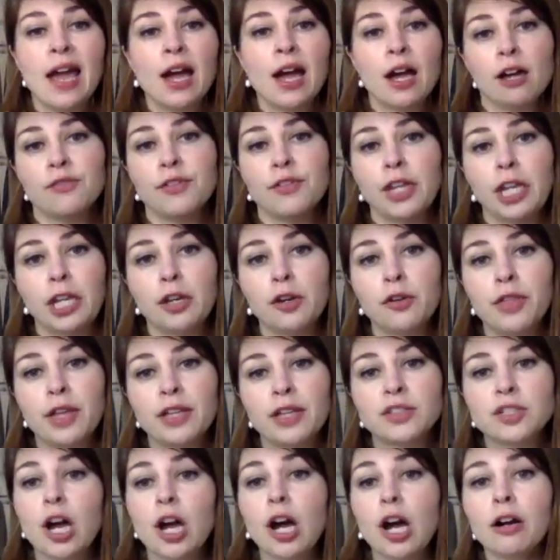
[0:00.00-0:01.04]
a video
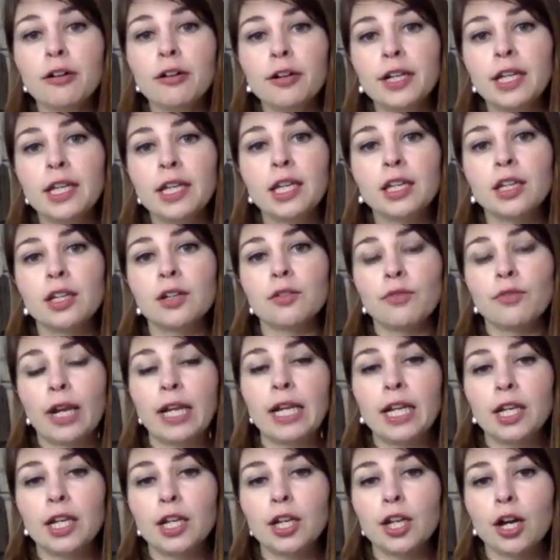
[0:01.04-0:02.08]
that's already
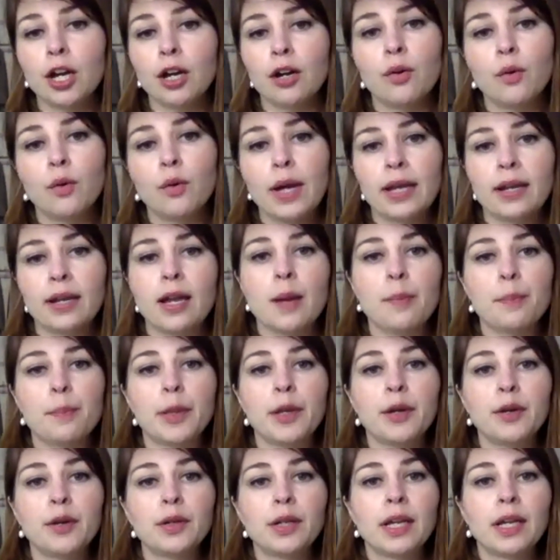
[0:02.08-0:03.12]
ready to go and upload,